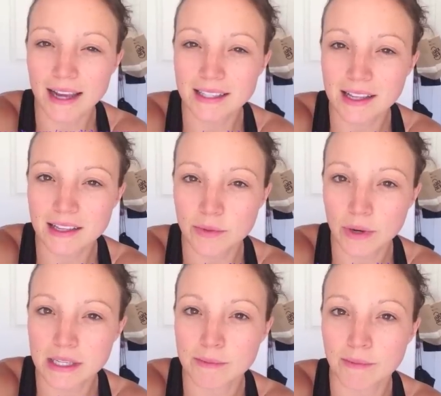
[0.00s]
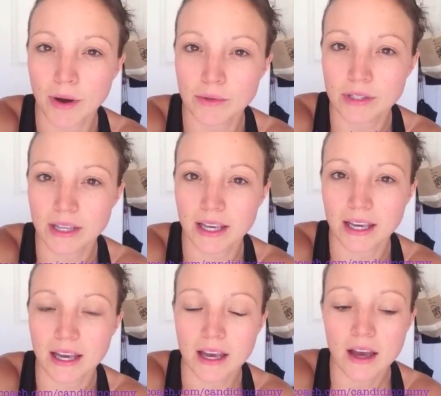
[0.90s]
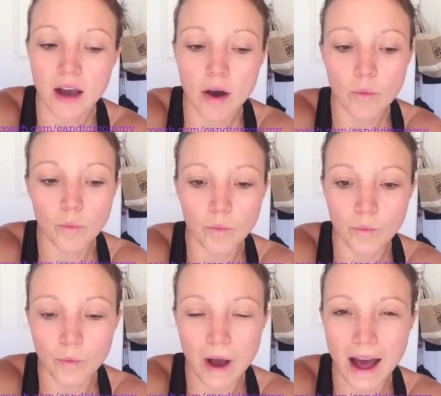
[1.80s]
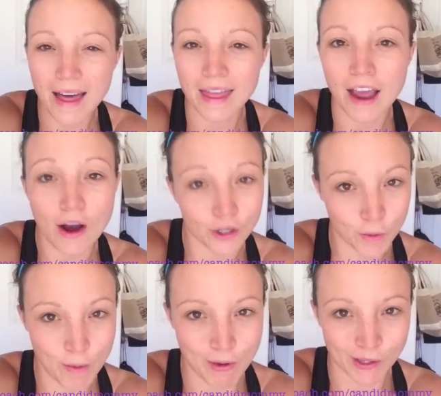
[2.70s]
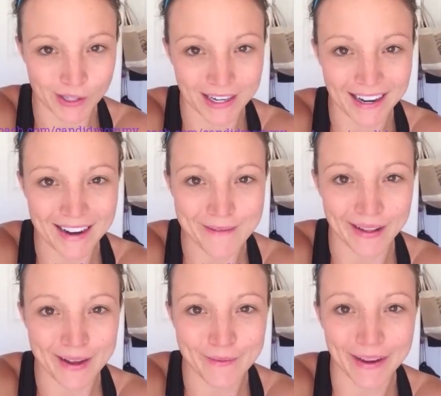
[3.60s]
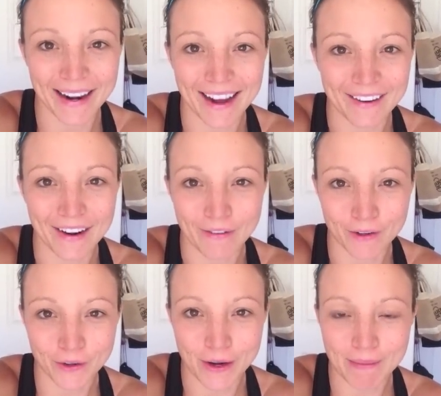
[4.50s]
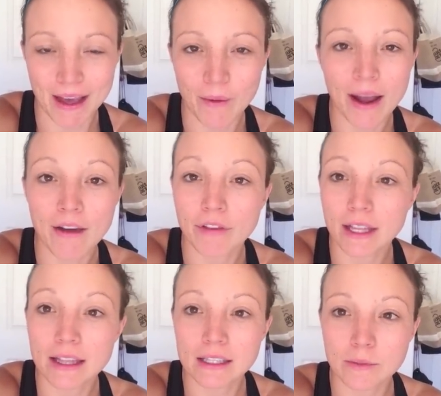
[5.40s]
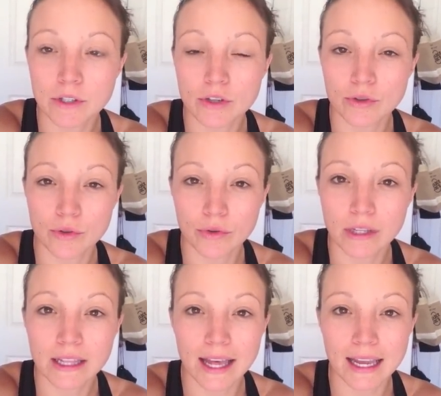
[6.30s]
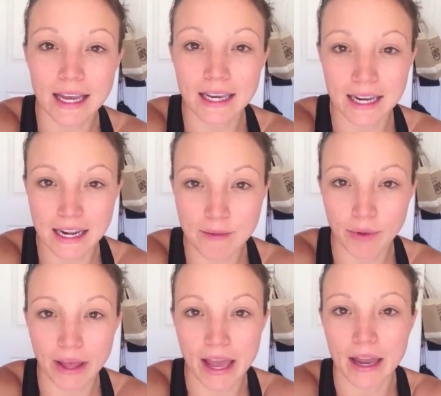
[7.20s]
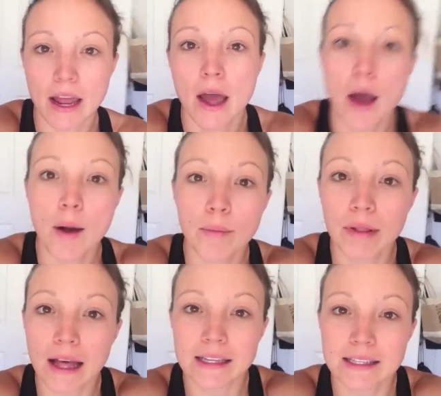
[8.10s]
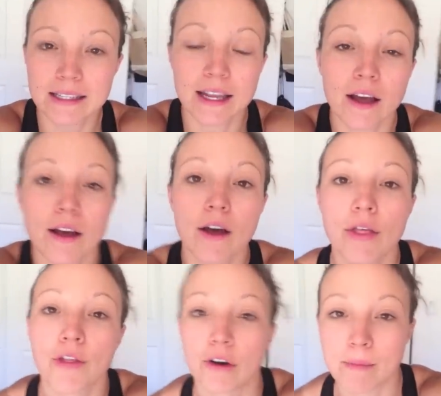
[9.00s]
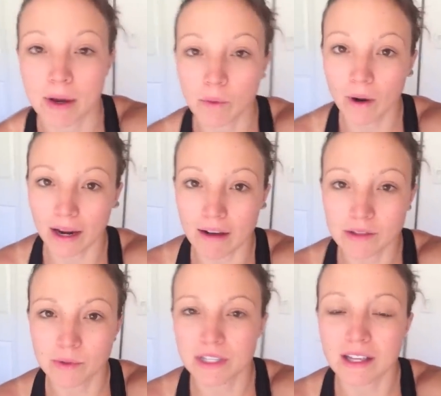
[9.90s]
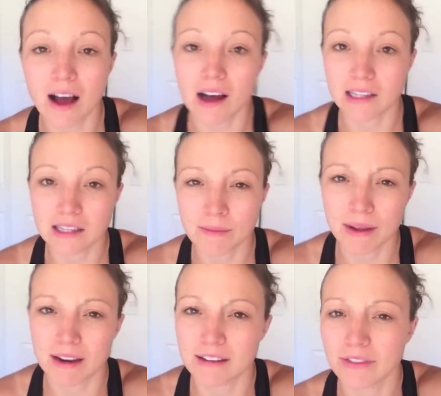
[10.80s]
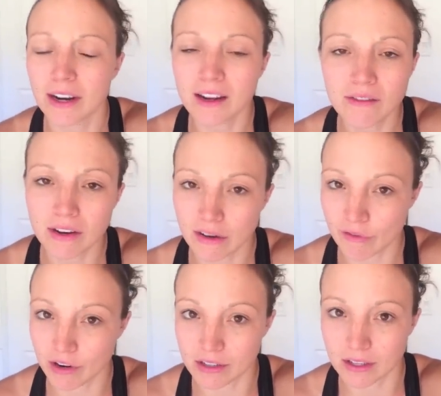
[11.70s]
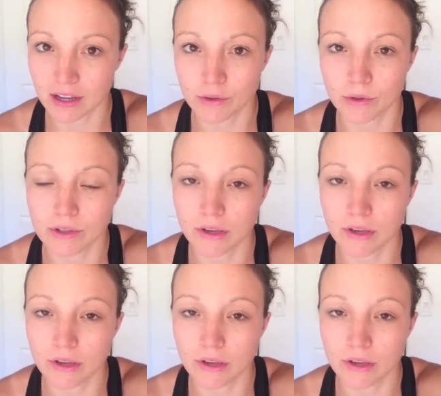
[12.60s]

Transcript: I see this one as mostly they all should be mostly an eating plan, but I don't ever treat them that way. I feel like this one's truly like an eating plan plus 30 minute workouts, which is awesome and it's very convenient for your schedule.